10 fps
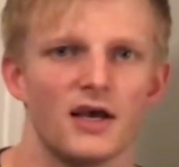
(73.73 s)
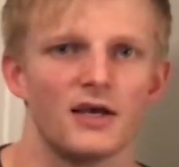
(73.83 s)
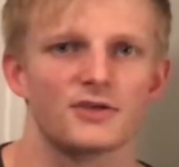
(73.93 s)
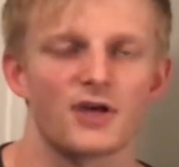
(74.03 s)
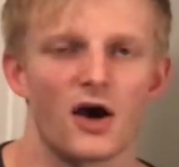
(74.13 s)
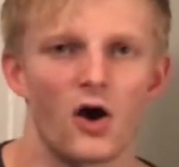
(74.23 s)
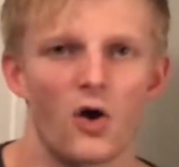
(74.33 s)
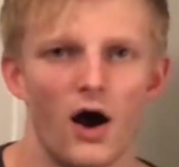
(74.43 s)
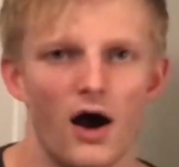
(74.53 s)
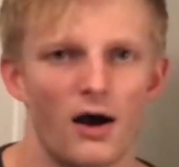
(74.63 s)

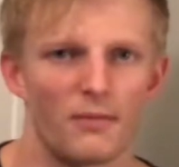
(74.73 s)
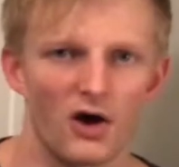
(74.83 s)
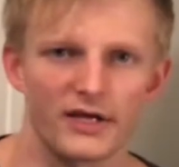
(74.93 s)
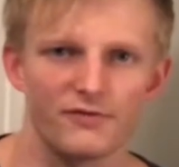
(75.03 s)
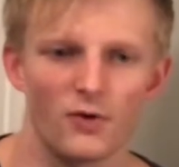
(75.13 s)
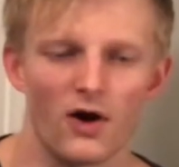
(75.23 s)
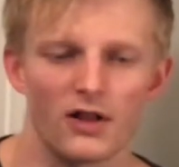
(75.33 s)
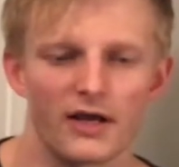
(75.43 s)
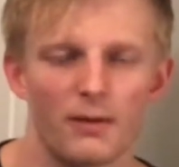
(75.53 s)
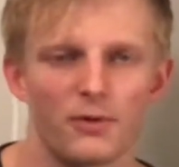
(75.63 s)
So I'll give you all
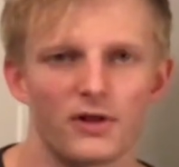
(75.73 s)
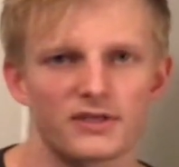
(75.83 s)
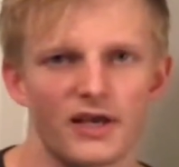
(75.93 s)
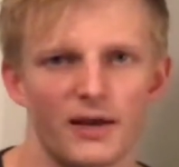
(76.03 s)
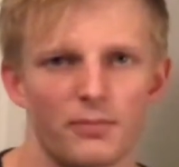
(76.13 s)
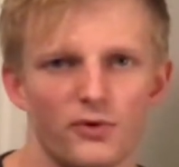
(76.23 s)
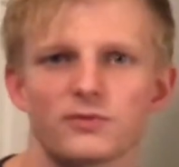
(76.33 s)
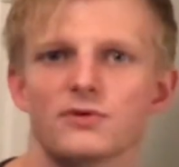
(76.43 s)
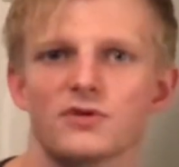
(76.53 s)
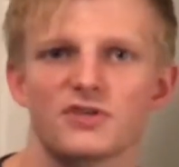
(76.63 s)
a couple
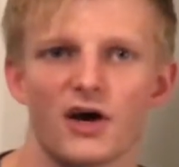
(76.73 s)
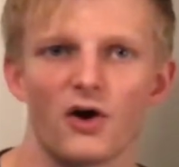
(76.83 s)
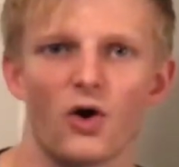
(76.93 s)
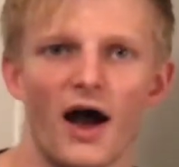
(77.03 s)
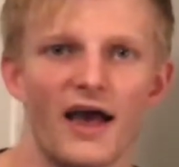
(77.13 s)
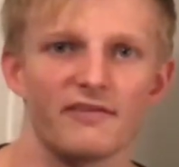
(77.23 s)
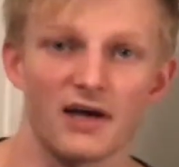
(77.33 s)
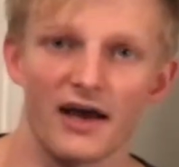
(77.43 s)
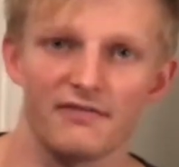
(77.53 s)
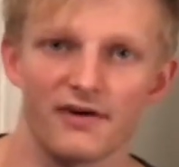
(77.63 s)
examples. So I have an
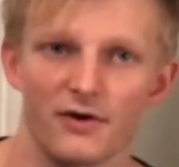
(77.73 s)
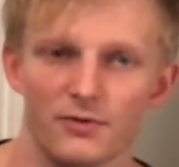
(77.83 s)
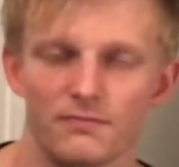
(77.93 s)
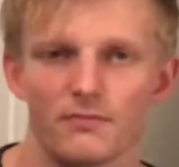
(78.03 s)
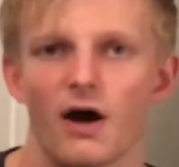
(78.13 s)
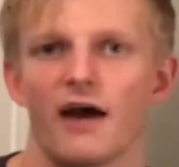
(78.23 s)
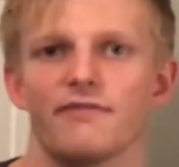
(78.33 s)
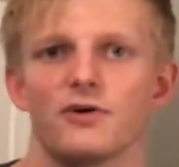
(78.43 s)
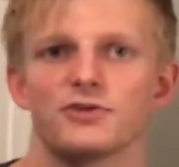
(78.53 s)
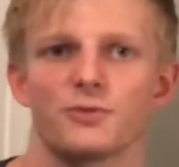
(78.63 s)
iPhone.
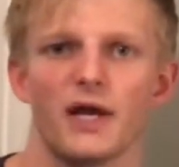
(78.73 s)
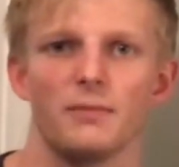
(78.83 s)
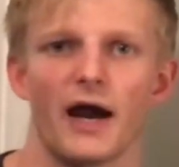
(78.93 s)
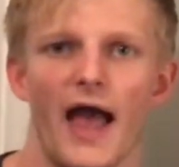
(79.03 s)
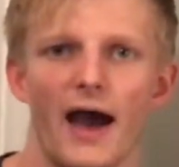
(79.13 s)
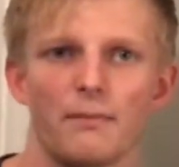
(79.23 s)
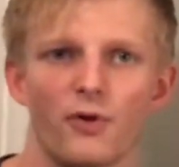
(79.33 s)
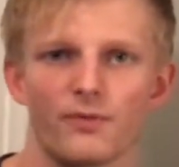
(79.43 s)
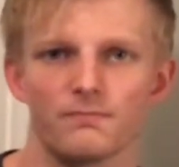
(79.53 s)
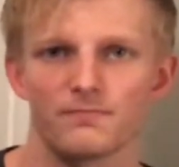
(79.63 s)
iPhones are made by
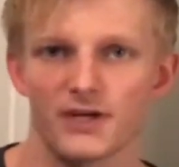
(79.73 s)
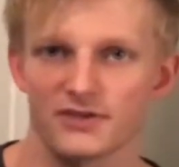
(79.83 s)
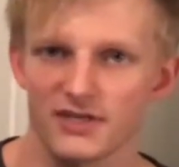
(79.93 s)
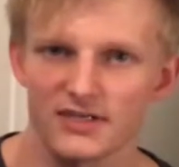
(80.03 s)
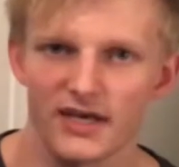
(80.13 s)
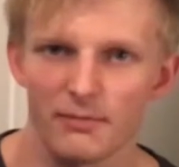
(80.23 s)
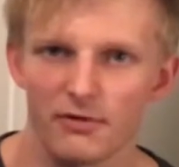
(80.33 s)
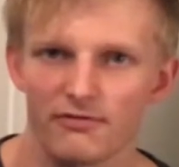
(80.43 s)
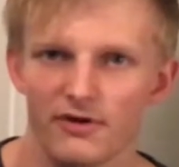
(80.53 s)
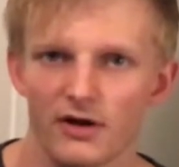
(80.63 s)
Apple. There's an example
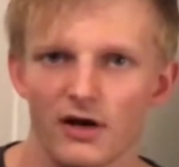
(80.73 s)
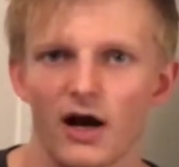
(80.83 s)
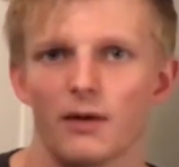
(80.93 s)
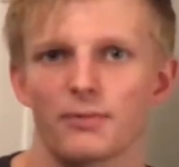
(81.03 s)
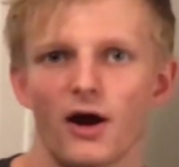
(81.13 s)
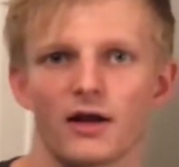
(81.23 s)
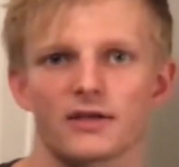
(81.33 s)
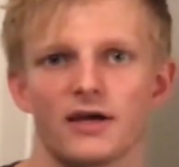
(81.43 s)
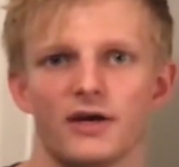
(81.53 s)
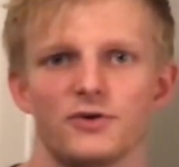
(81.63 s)
of a product
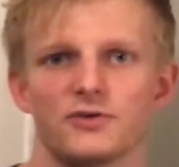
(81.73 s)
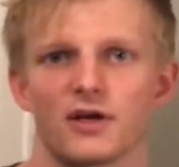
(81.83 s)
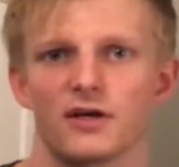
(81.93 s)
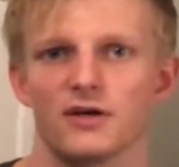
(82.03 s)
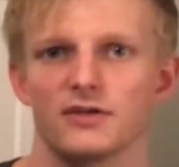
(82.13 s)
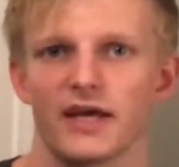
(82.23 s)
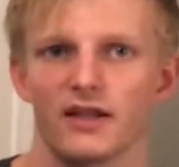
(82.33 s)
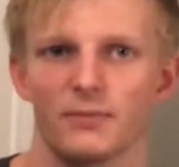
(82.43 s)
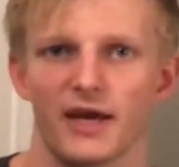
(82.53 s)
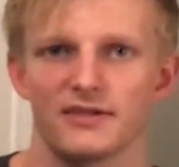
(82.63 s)
that I use on a
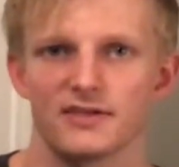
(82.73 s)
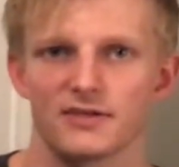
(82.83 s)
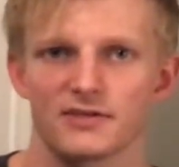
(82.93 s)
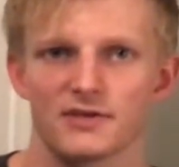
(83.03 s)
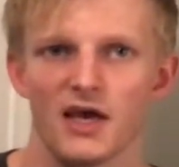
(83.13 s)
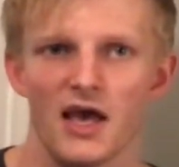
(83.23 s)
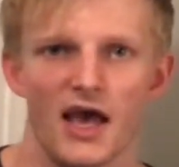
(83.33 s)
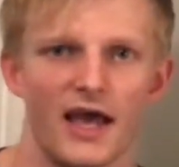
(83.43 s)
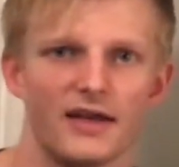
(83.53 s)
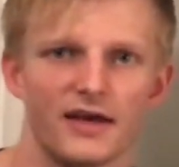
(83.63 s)
daily basis
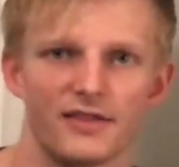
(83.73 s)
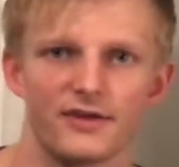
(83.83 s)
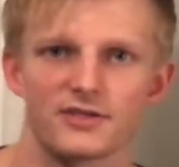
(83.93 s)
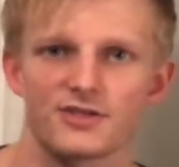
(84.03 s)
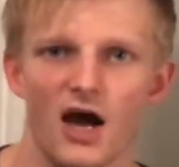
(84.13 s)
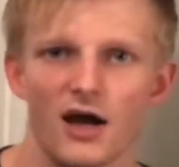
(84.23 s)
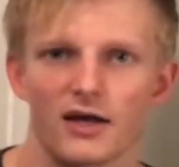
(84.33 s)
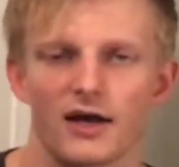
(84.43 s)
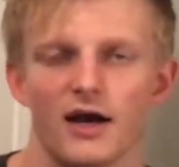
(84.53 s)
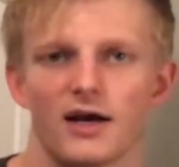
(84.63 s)
and the
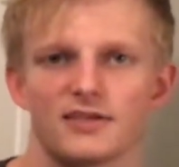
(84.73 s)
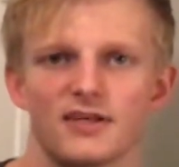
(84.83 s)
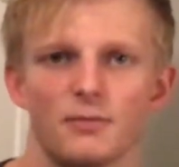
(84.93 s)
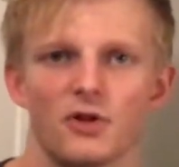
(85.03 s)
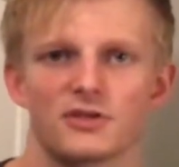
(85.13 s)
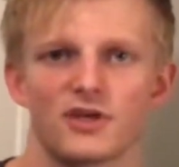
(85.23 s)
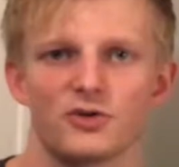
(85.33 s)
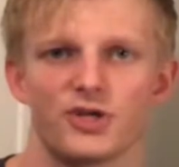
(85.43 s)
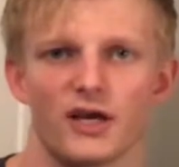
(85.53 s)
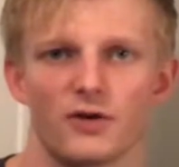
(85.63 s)
stock symbol
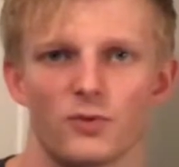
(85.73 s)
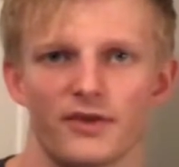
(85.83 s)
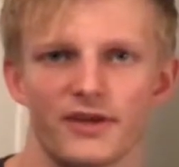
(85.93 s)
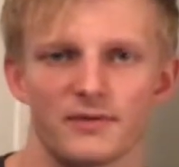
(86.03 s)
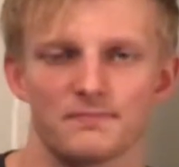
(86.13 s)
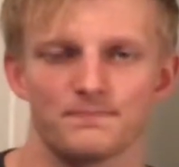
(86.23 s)
associated with it.